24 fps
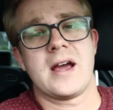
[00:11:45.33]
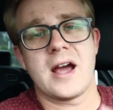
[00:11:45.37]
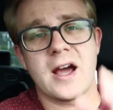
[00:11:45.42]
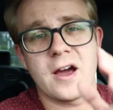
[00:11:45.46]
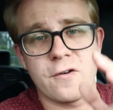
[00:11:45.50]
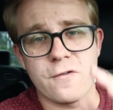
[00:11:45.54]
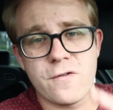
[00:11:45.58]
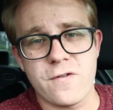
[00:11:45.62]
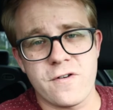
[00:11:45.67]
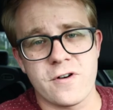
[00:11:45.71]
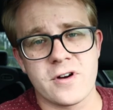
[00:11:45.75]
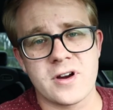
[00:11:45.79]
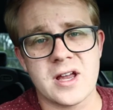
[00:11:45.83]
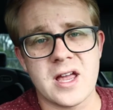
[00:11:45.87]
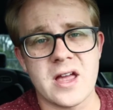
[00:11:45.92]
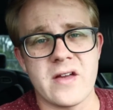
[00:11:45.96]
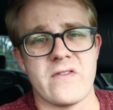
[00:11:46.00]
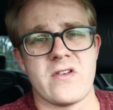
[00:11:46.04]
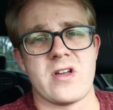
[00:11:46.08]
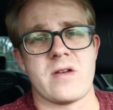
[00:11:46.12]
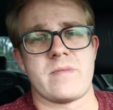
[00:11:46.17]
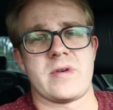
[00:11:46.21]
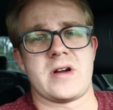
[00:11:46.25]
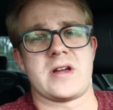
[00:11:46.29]
and
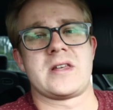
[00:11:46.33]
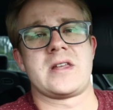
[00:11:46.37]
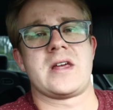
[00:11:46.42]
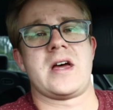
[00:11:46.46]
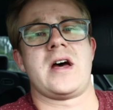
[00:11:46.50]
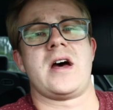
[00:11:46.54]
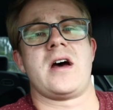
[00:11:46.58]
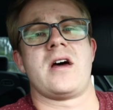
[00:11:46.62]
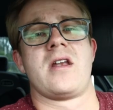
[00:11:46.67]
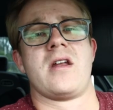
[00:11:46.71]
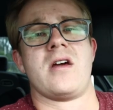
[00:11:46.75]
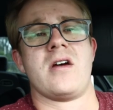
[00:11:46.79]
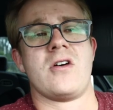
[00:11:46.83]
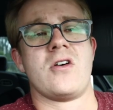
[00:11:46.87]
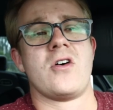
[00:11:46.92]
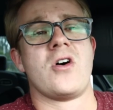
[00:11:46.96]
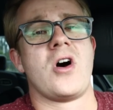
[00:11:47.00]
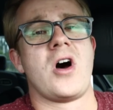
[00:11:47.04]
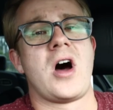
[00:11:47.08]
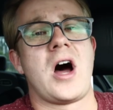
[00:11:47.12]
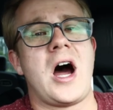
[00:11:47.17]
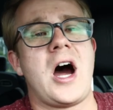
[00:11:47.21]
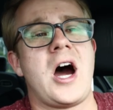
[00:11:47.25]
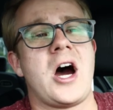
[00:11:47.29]
forgiving my dad
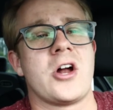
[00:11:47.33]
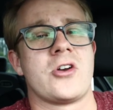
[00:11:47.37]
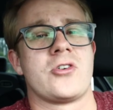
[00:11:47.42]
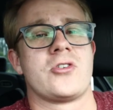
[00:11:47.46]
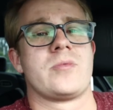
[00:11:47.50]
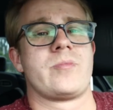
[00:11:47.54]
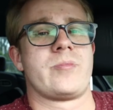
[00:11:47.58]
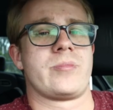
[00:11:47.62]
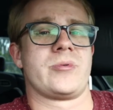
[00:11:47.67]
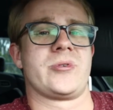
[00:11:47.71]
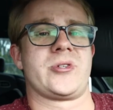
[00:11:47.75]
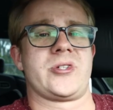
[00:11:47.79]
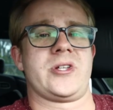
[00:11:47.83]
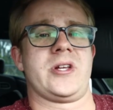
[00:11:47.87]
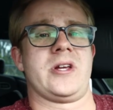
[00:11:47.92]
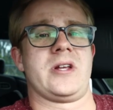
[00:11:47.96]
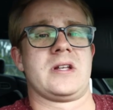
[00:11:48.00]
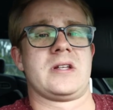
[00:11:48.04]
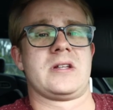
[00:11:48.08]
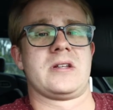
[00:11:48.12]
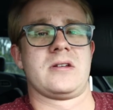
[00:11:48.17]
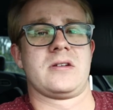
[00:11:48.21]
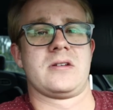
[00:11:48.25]
one hundred percent.